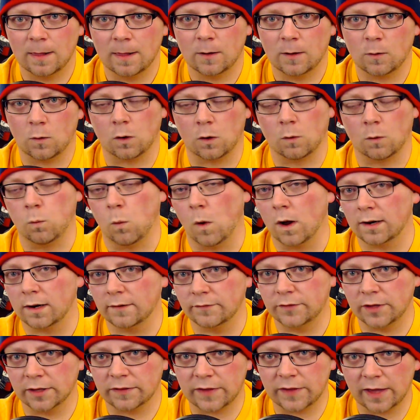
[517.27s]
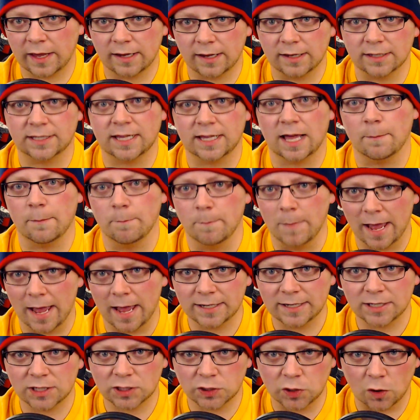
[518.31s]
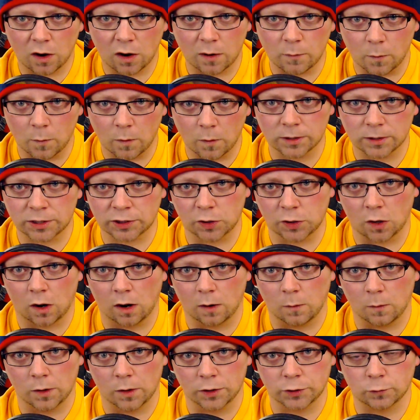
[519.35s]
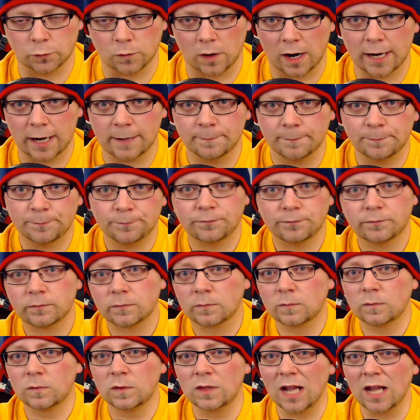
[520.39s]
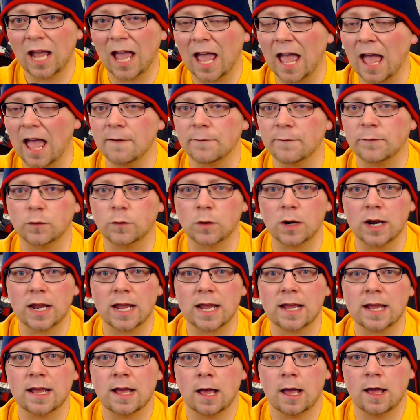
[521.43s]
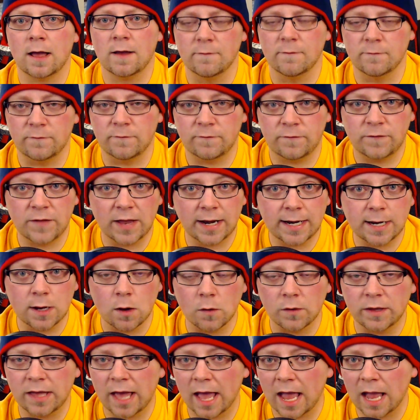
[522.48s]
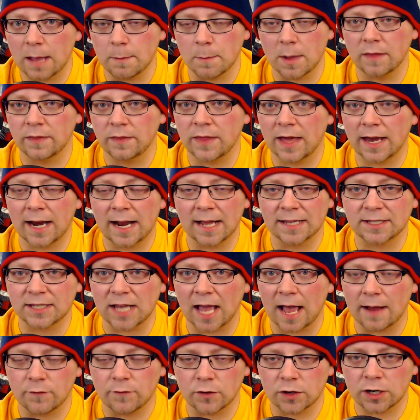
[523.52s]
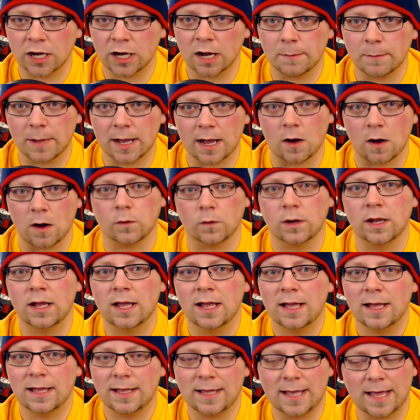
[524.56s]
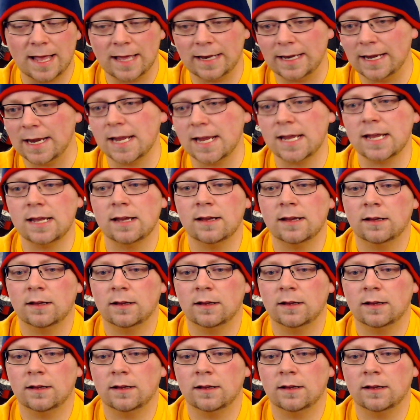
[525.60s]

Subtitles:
or one of the things that makes Star Wars, right? Every video game that has ever come out, any